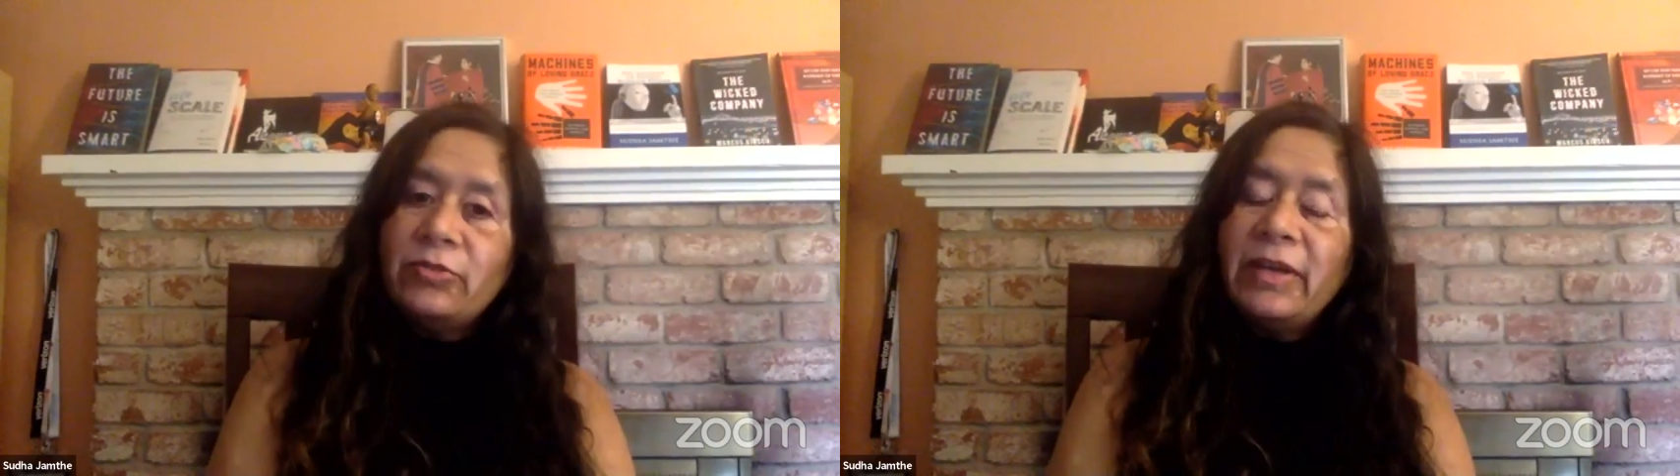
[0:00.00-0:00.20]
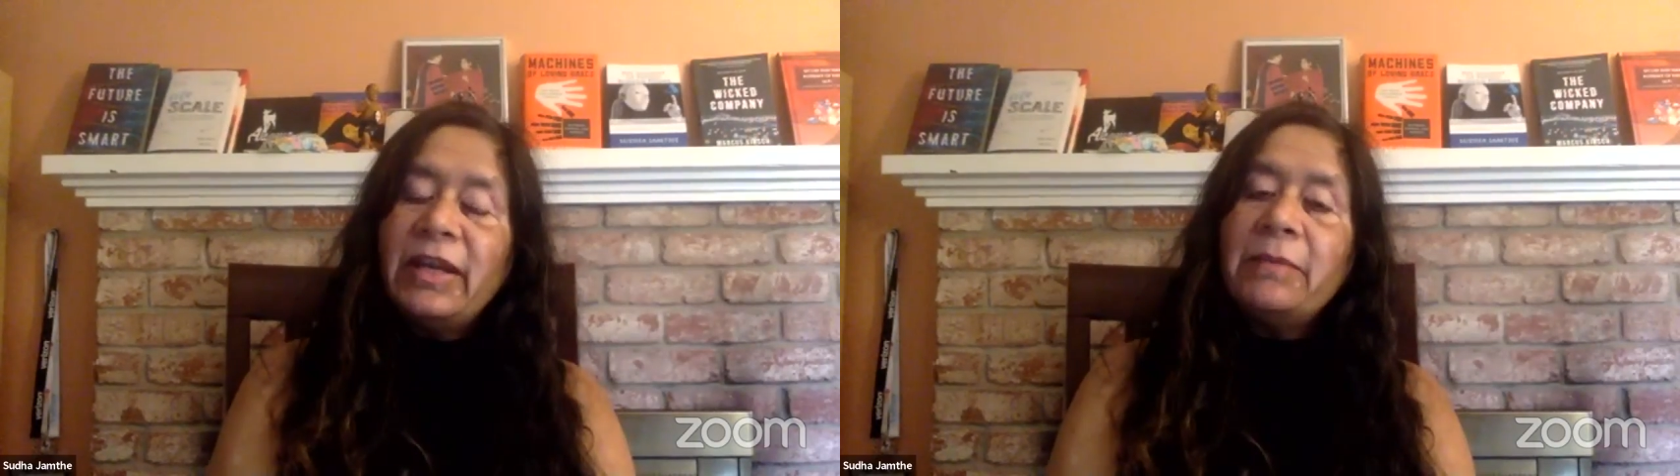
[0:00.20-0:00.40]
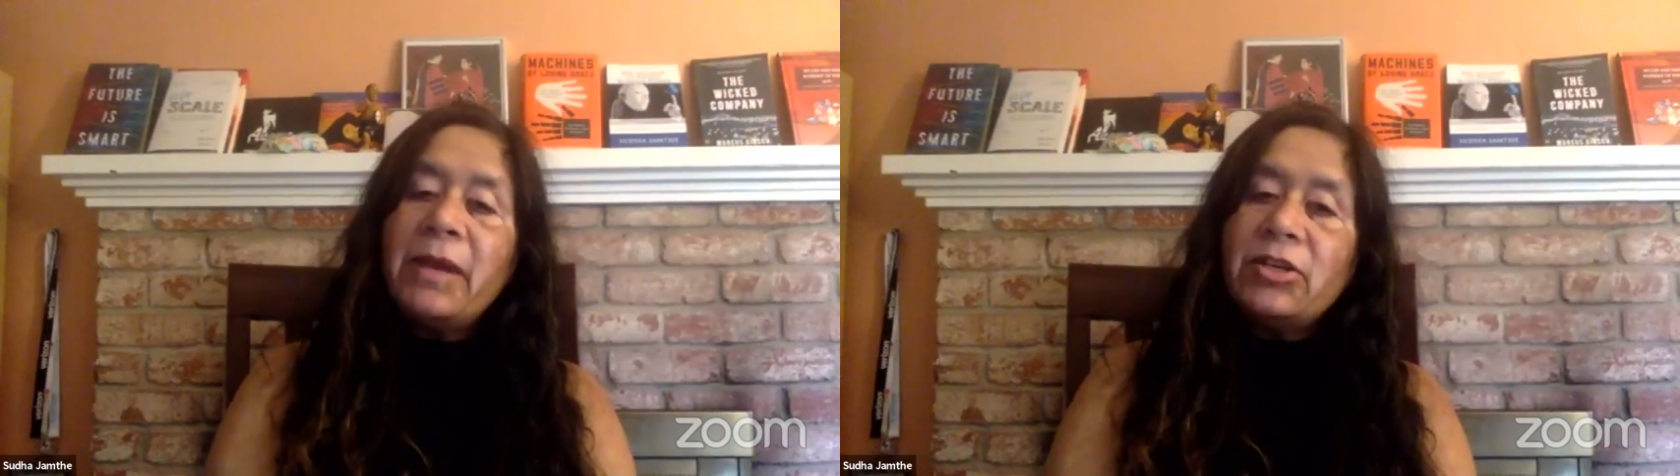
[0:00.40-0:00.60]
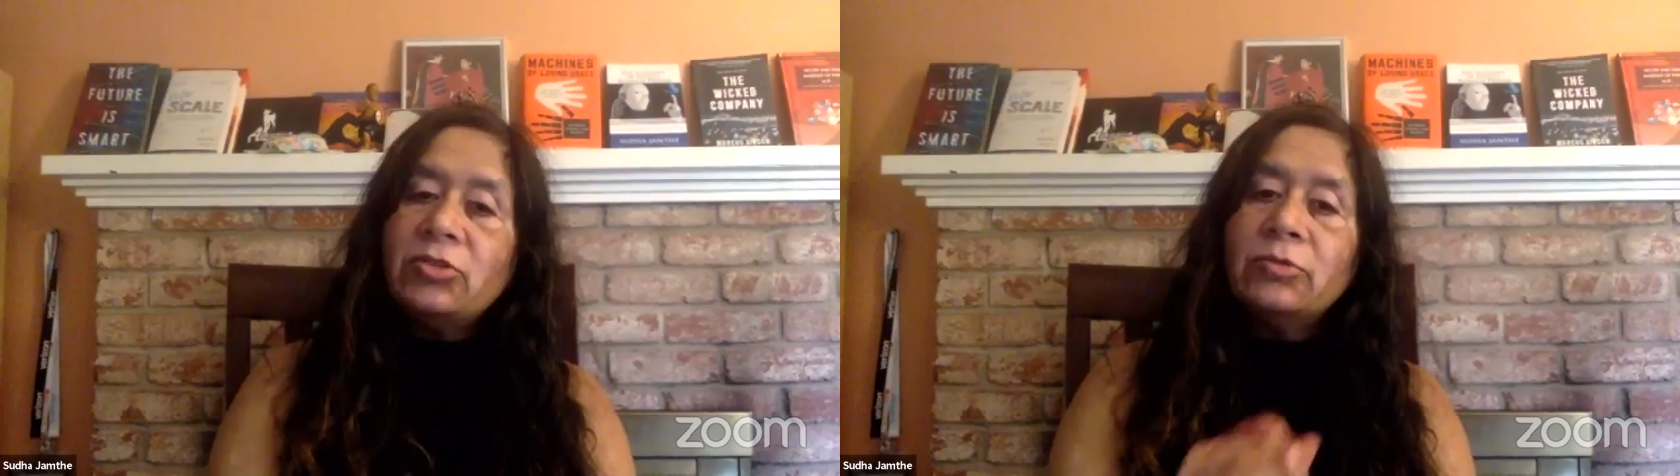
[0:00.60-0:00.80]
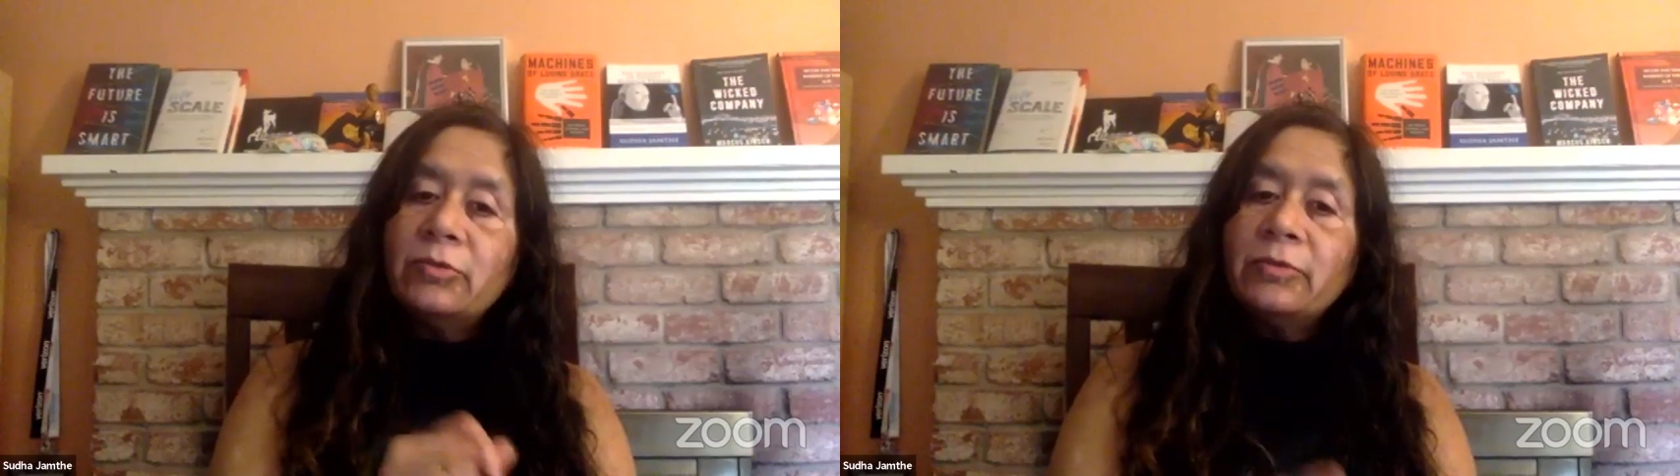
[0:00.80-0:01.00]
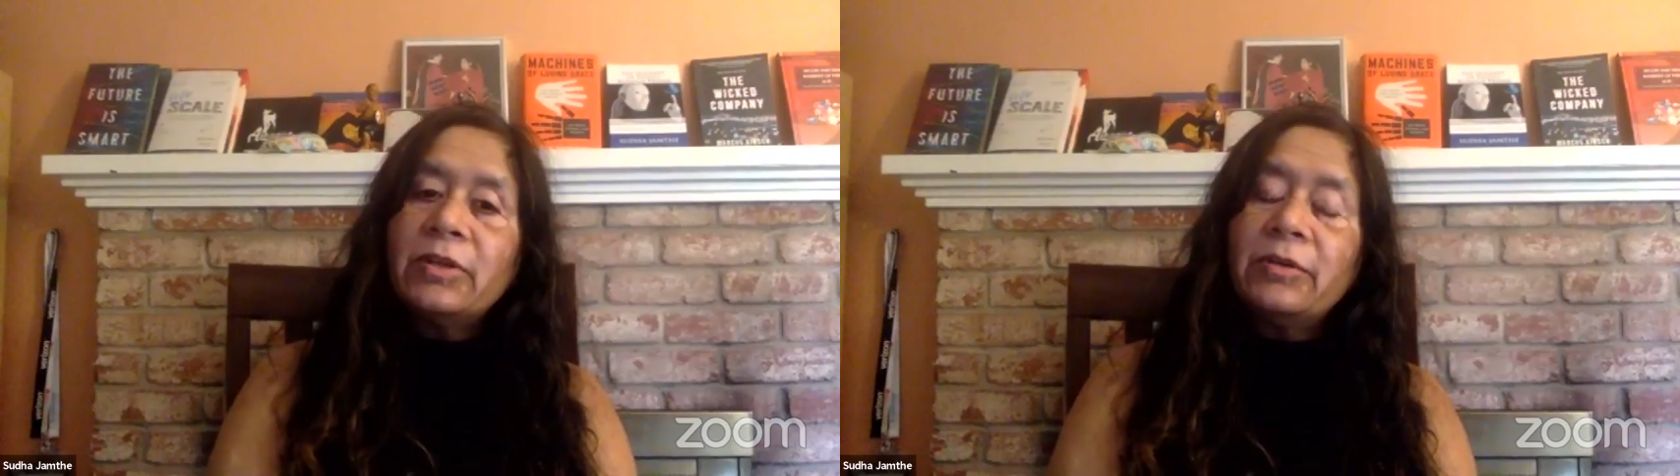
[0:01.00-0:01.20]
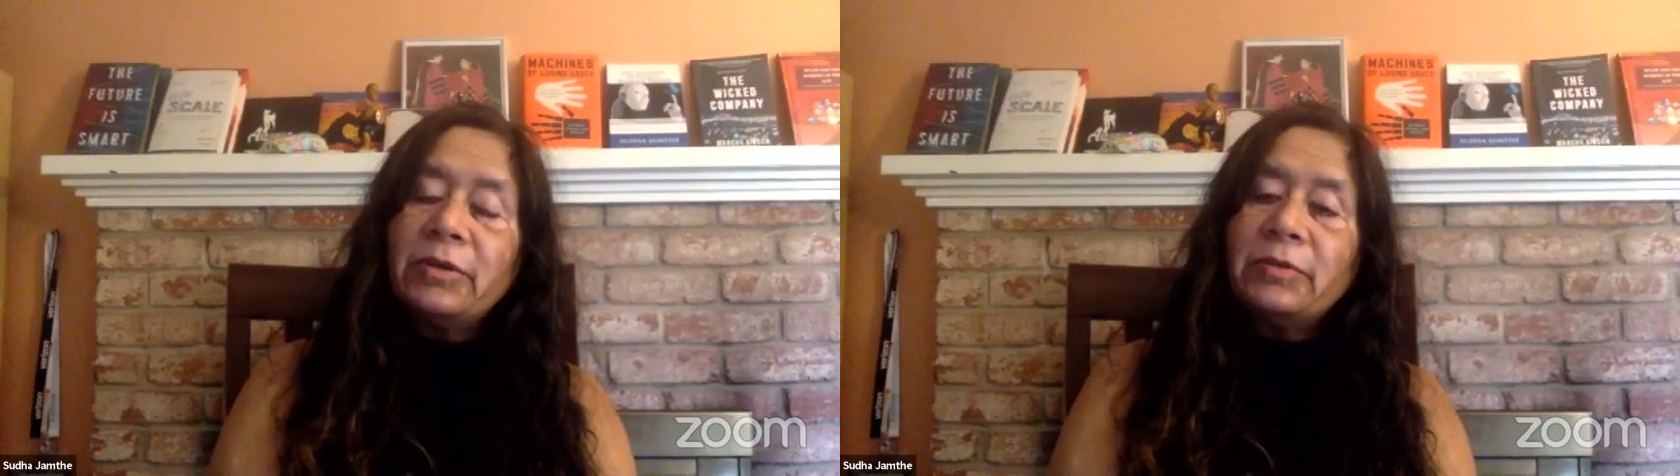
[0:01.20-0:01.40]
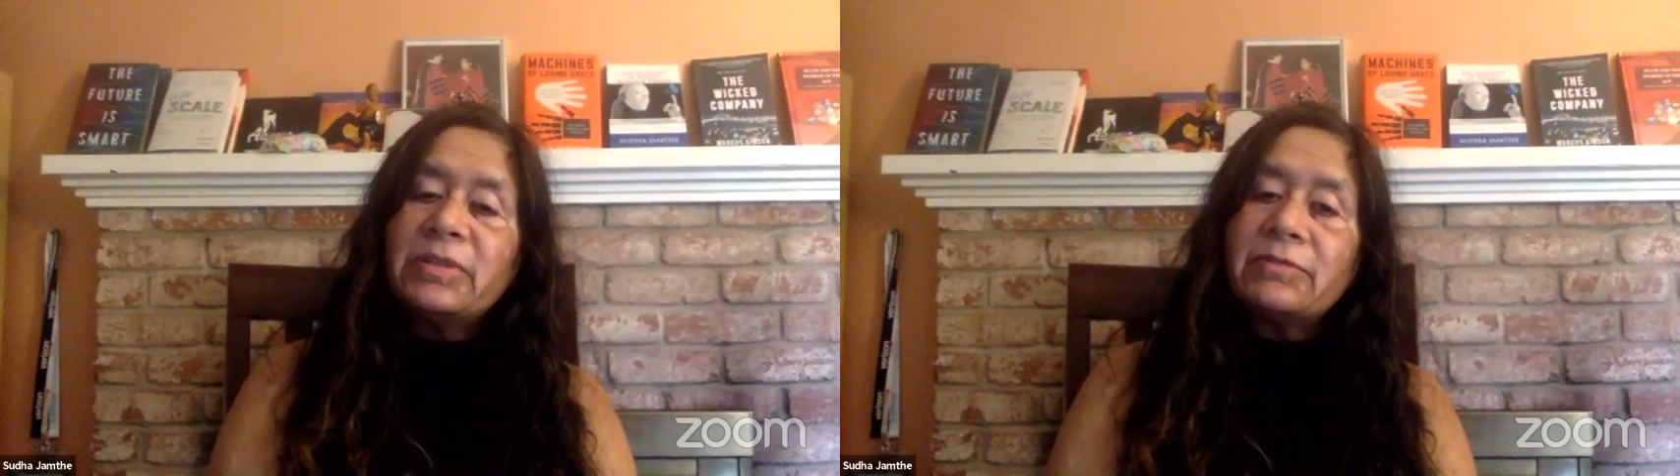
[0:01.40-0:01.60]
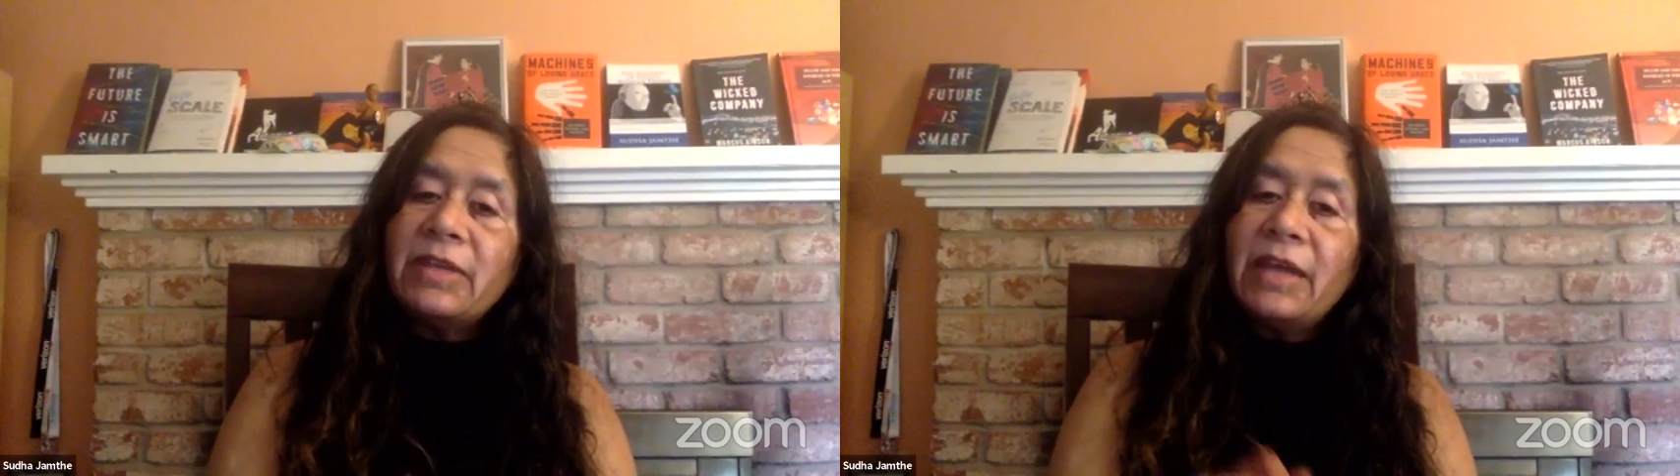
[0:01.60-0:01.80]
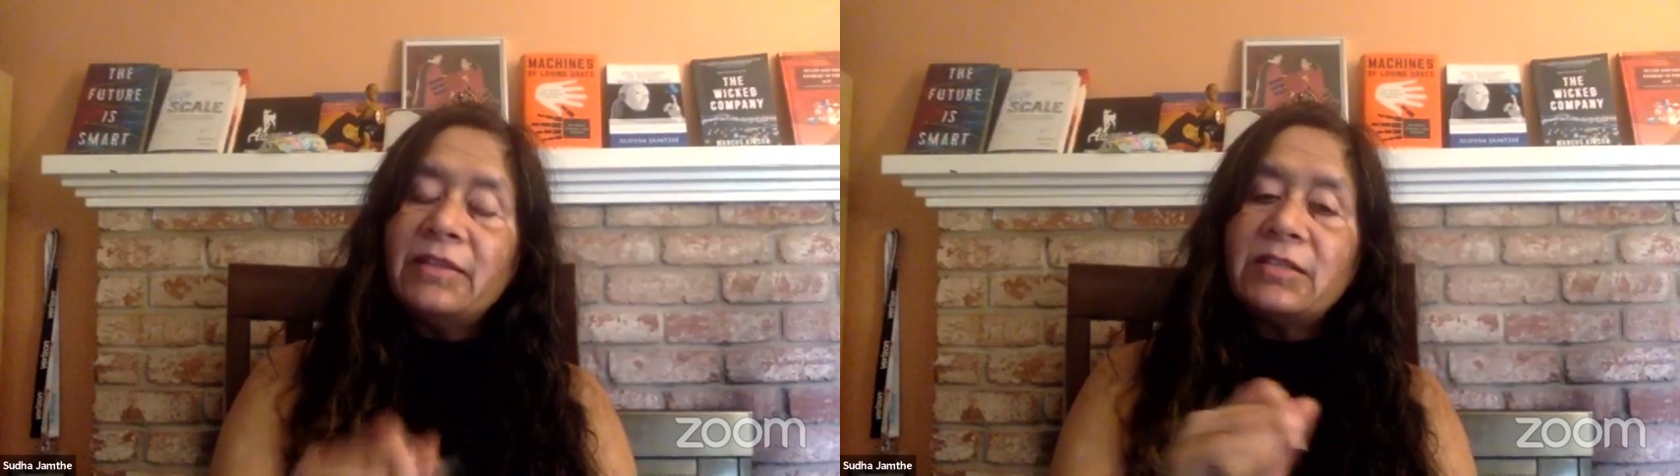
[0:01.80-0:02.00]
When I met you, we
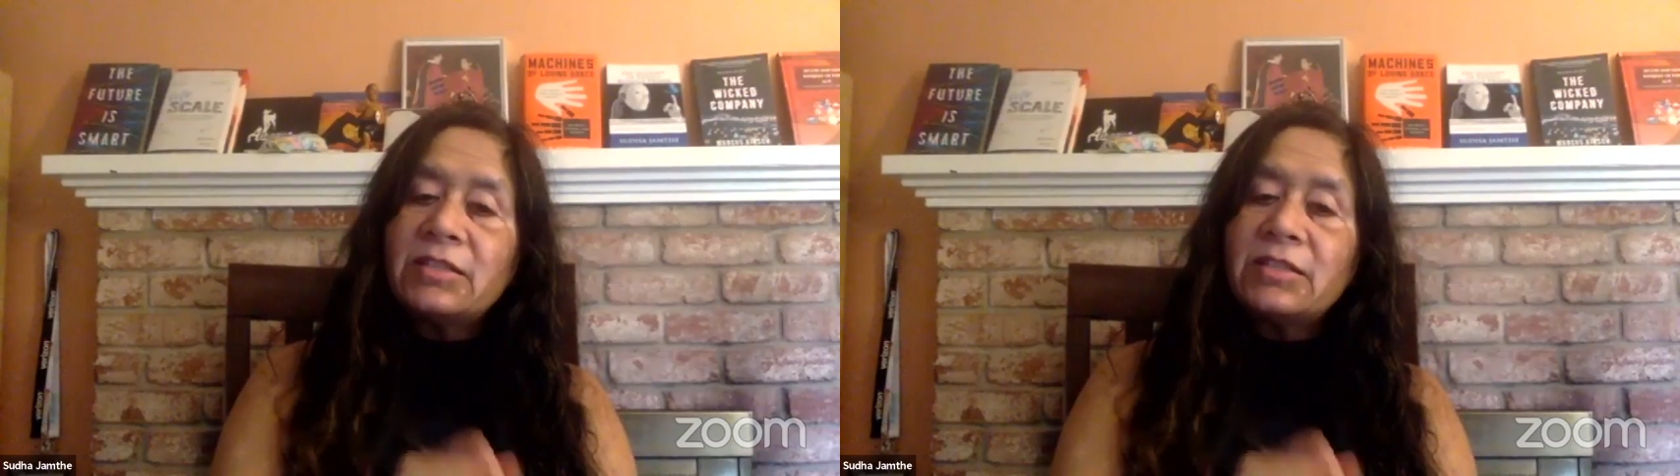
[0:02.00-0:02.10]
had this